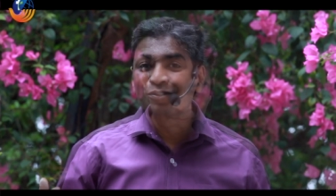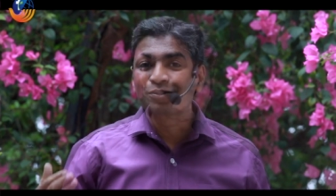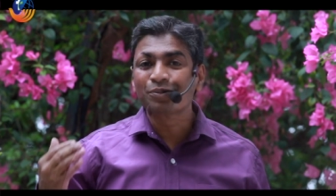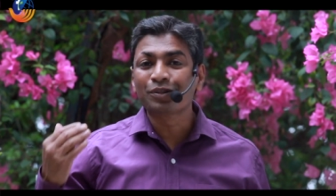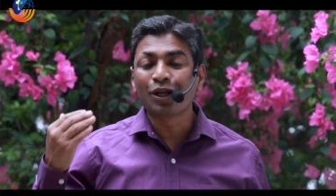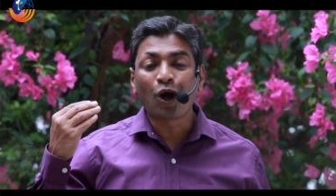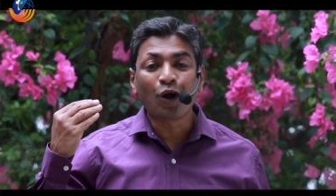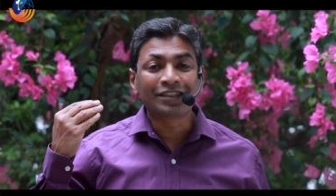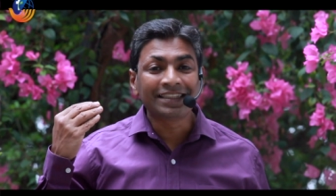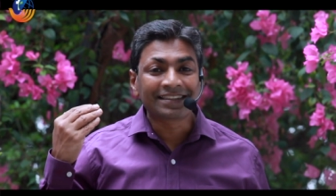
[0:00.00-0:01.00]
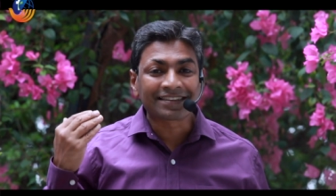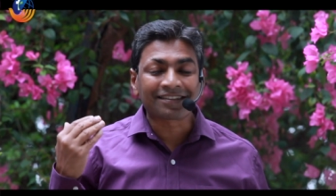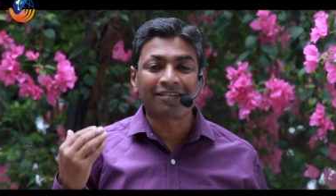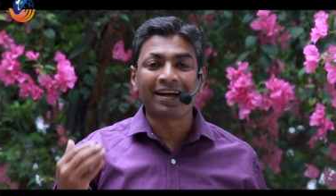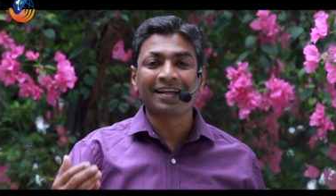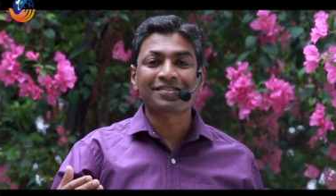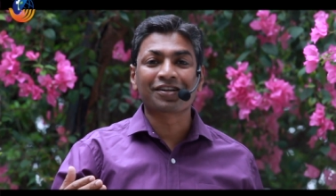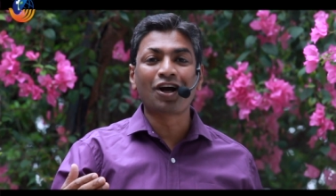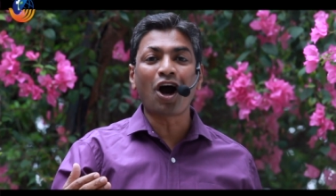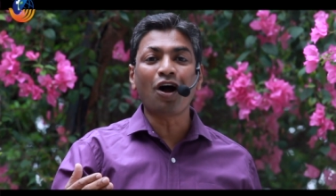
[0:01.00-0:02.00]
Through the Lord Jesus Christ,
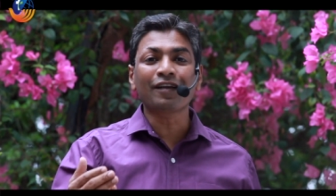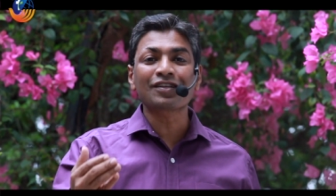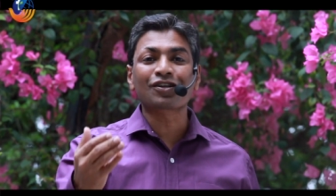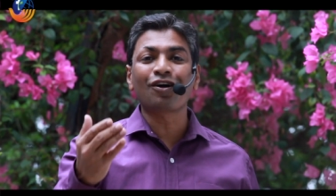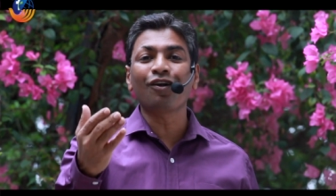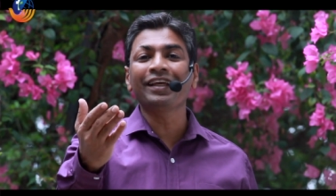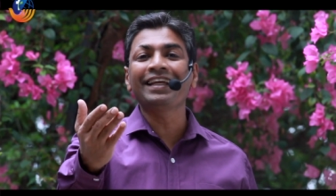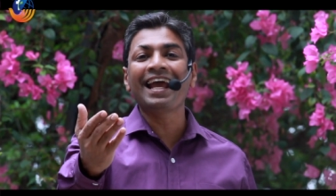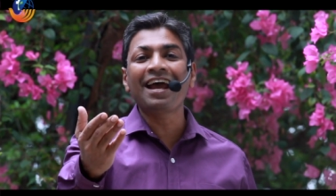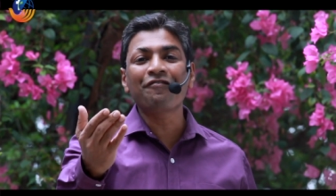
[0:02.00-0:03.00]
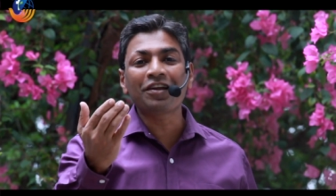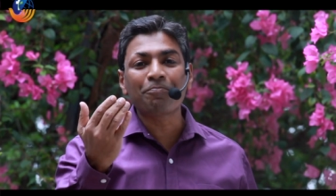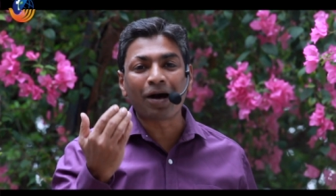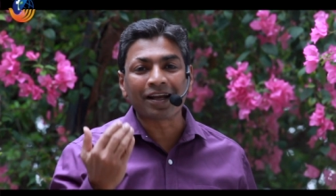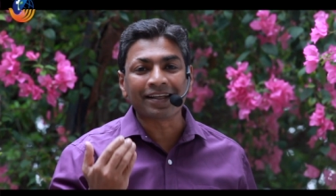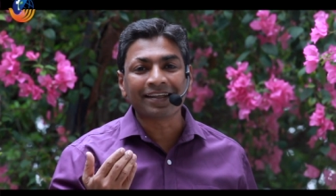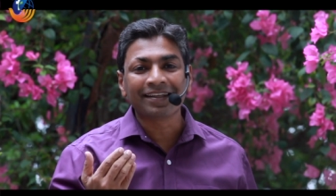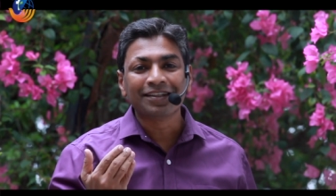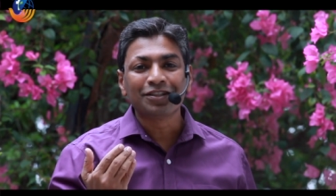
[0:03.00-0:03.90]
God is calling everybody